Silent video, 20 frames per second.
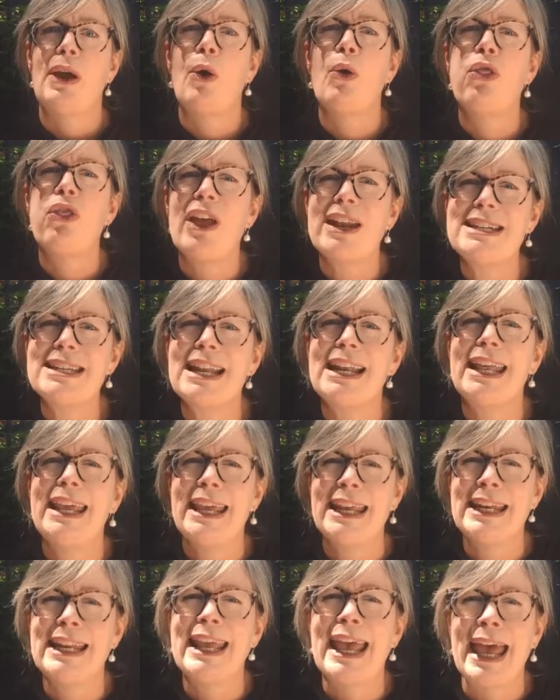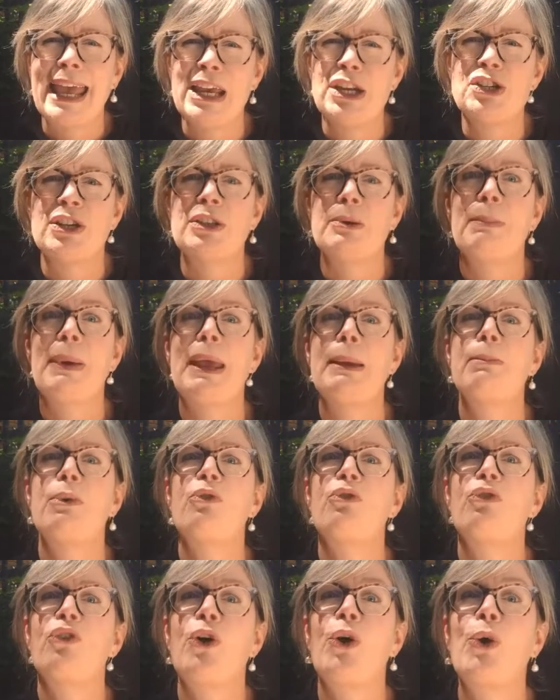authentically engaging the
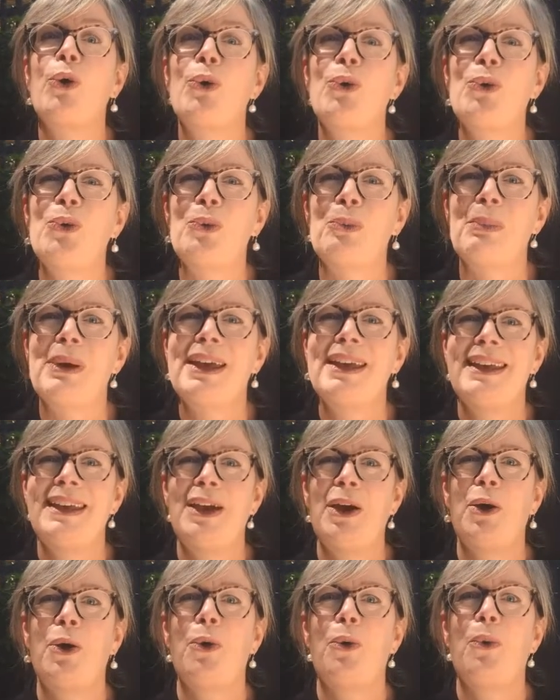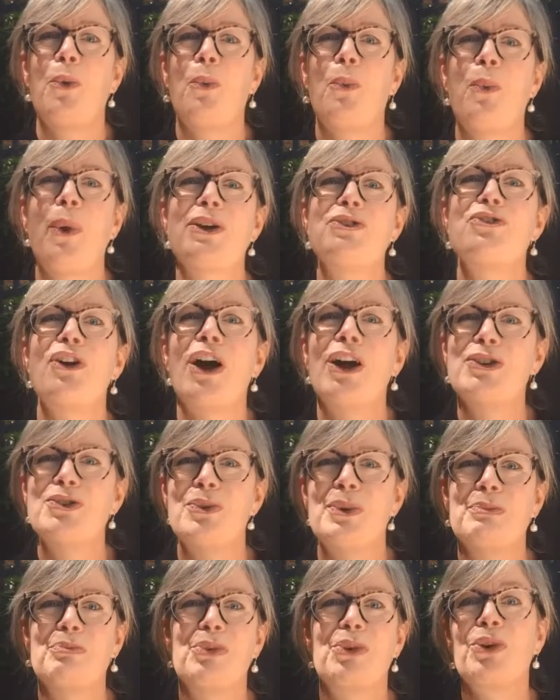people for whom we're trying
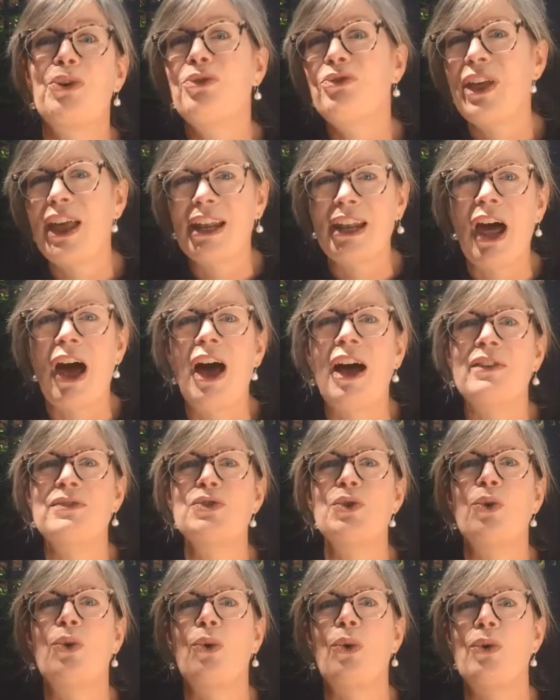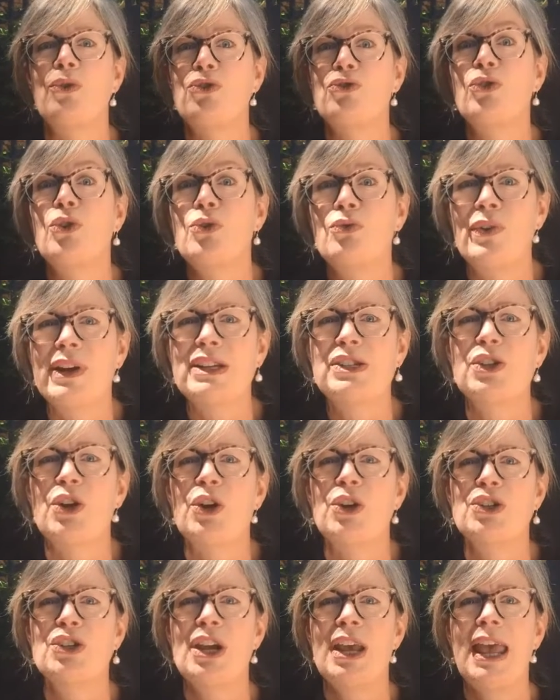to improve their lives, or through
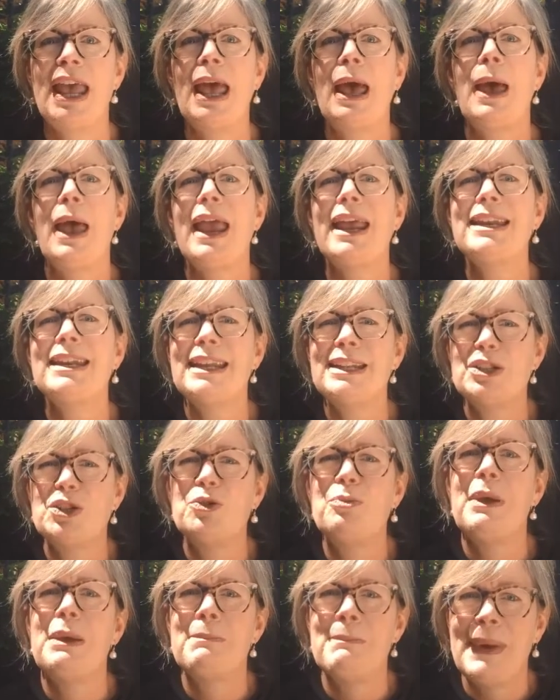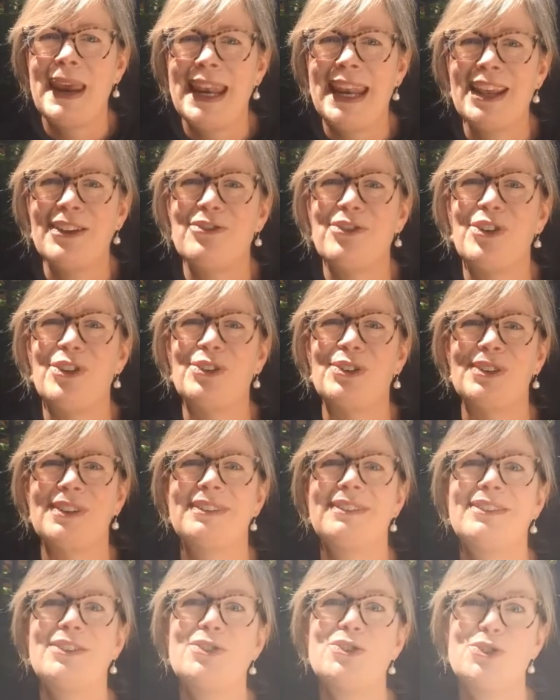research, it needs to be meaningful
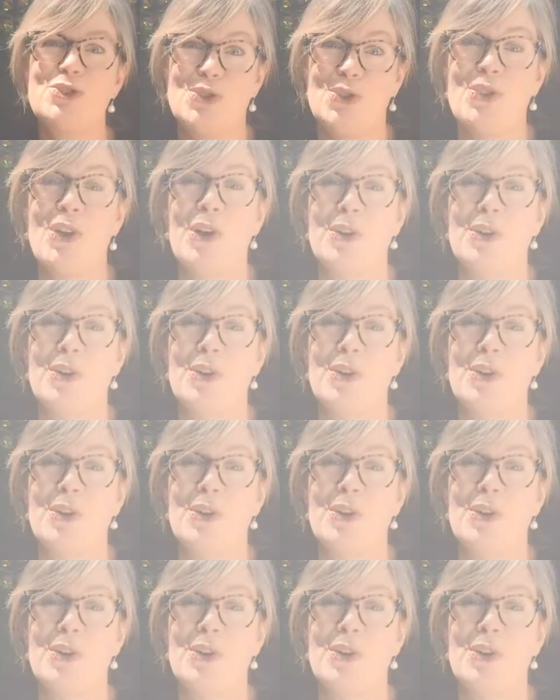to